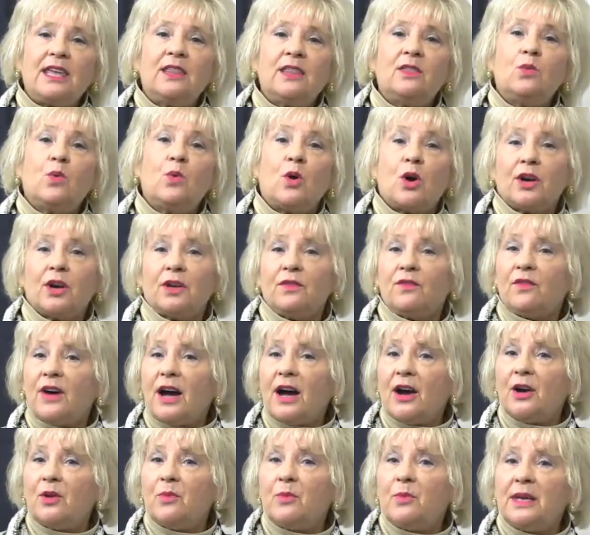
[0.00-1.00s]
in the work
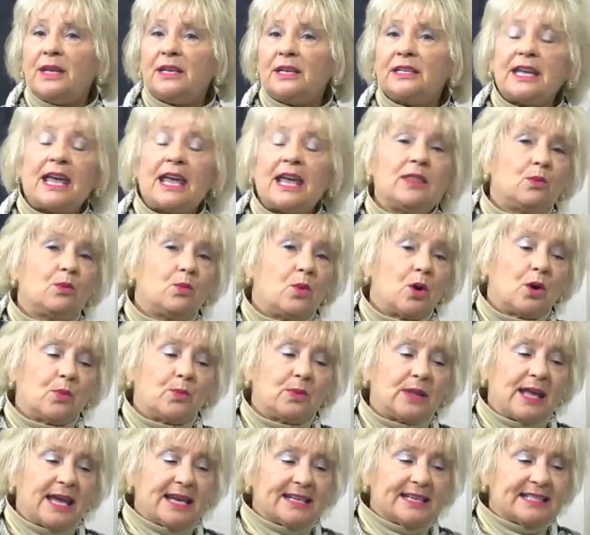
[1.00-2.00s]
environment and the
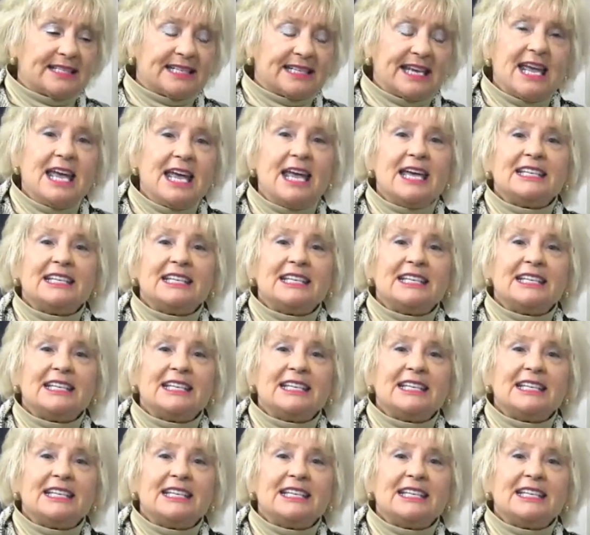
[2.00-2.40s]
workplace.